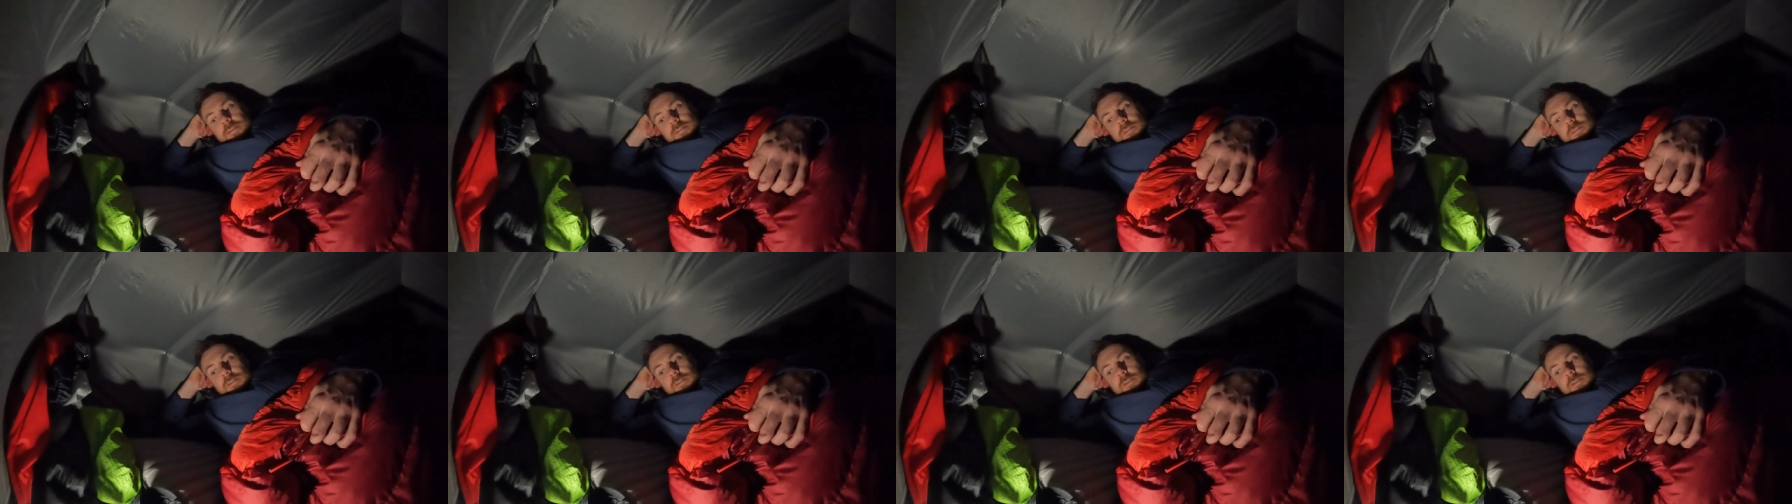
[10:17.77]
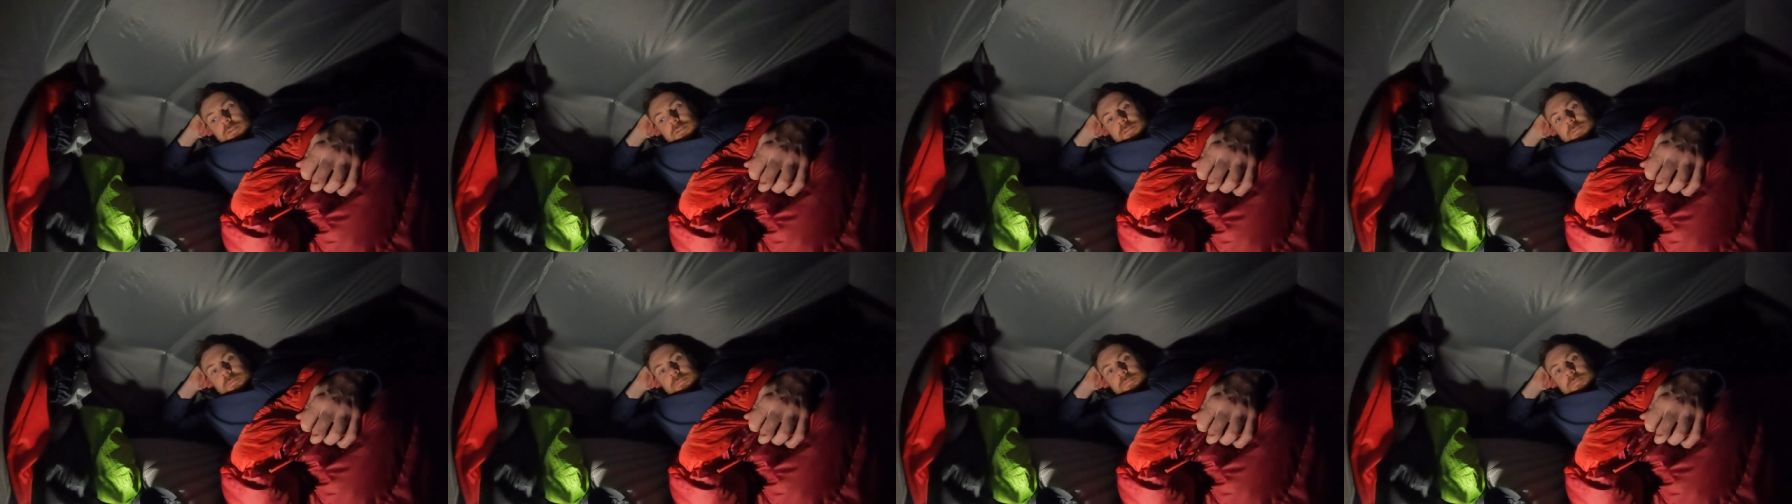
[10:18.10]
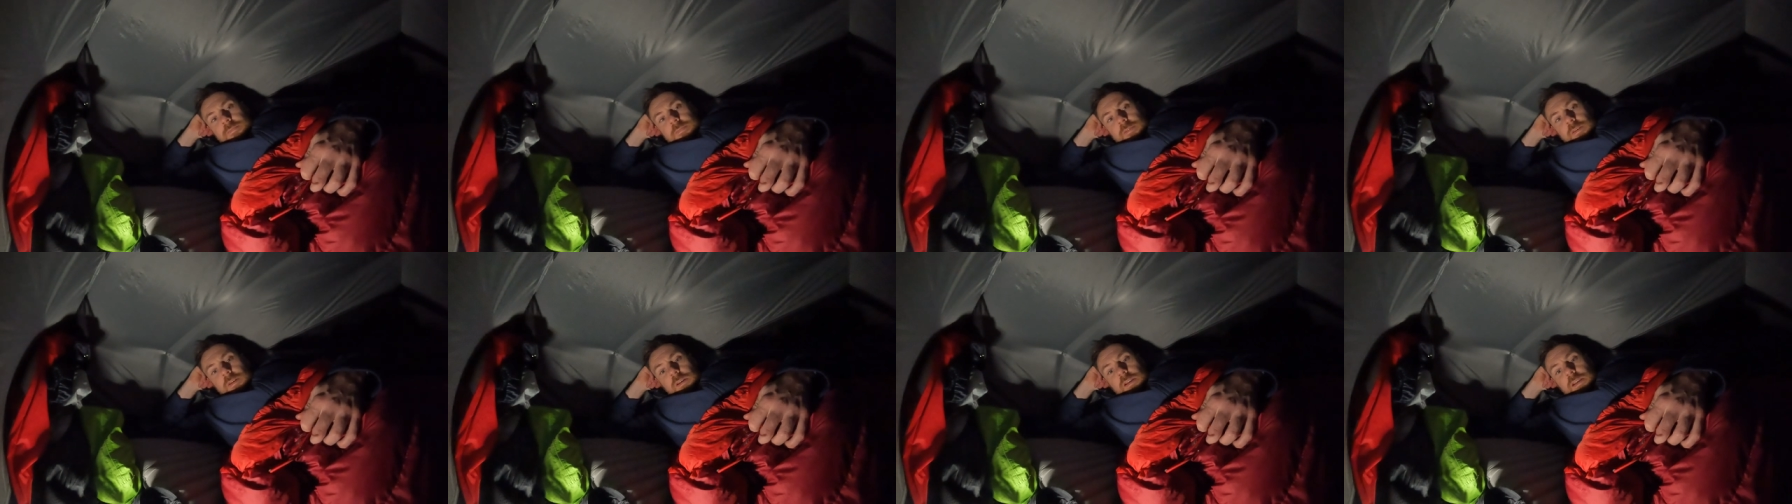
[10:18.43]
So
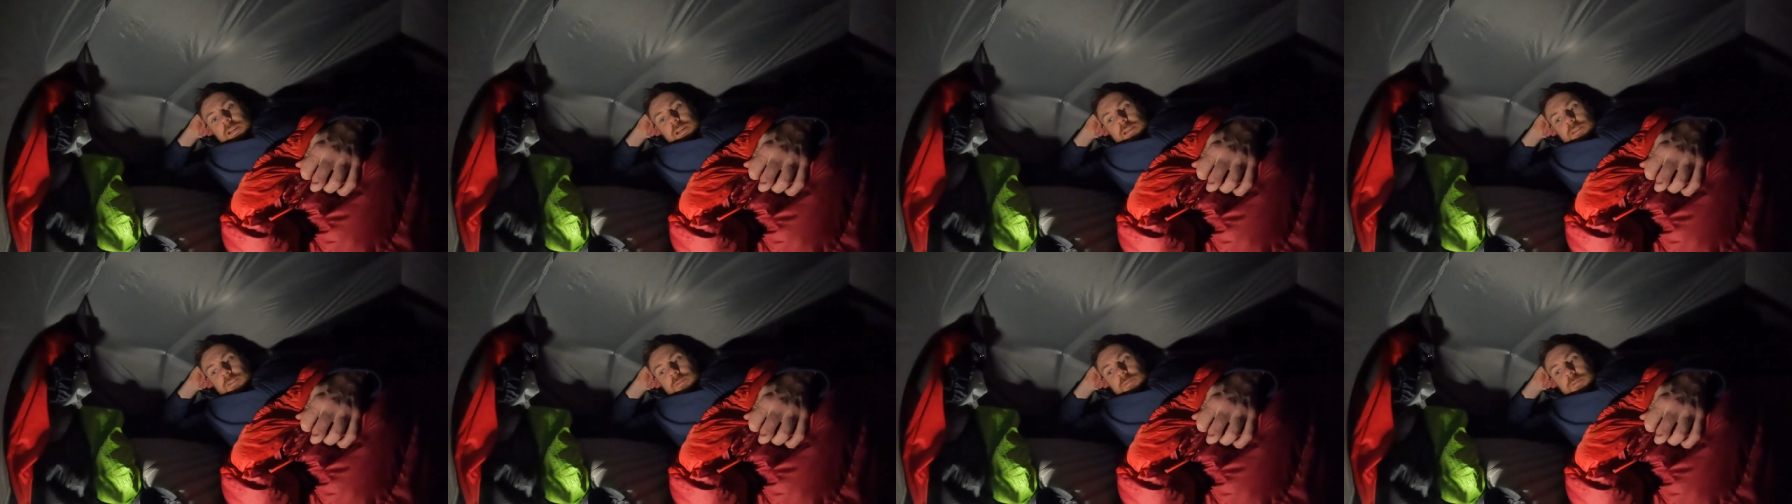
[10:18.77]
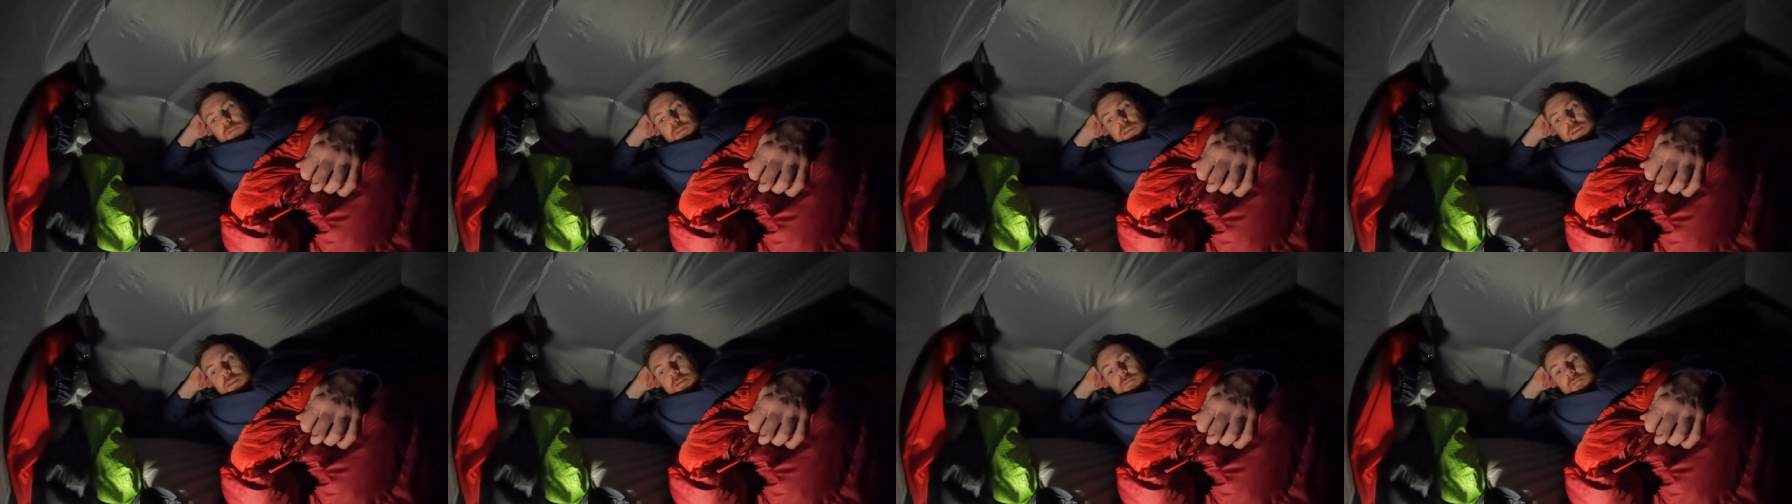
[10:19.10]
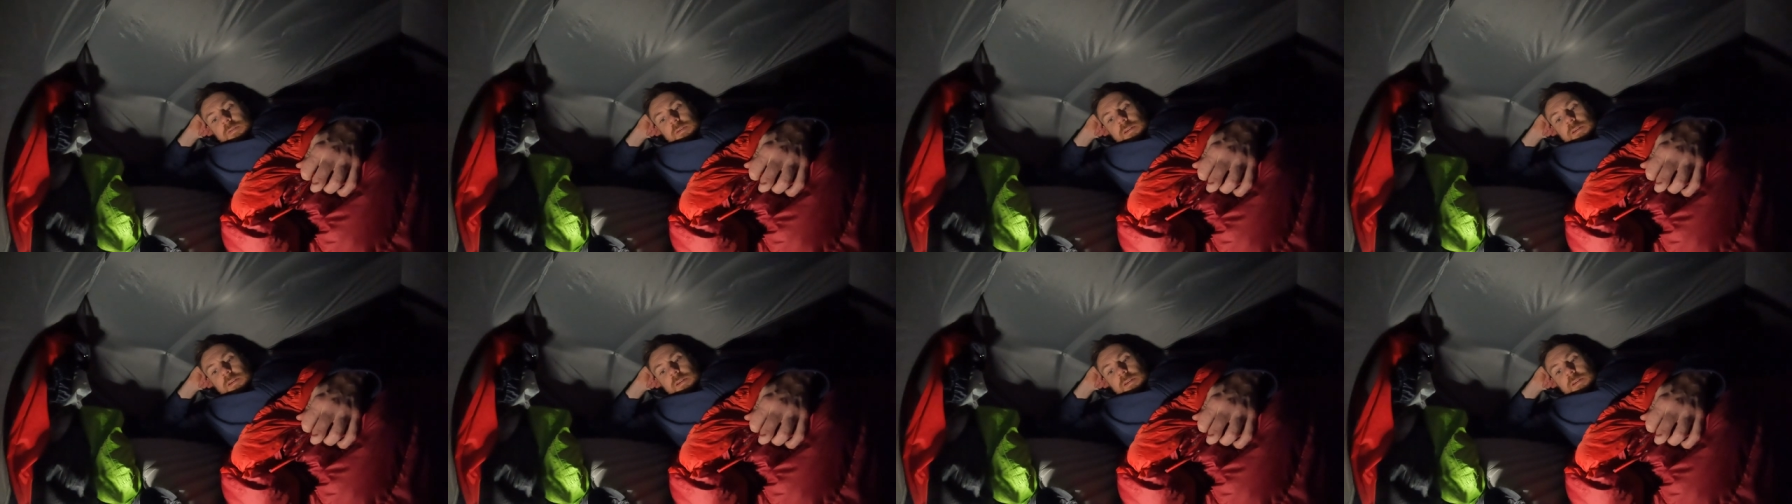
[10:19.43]
I'm going to get some kip,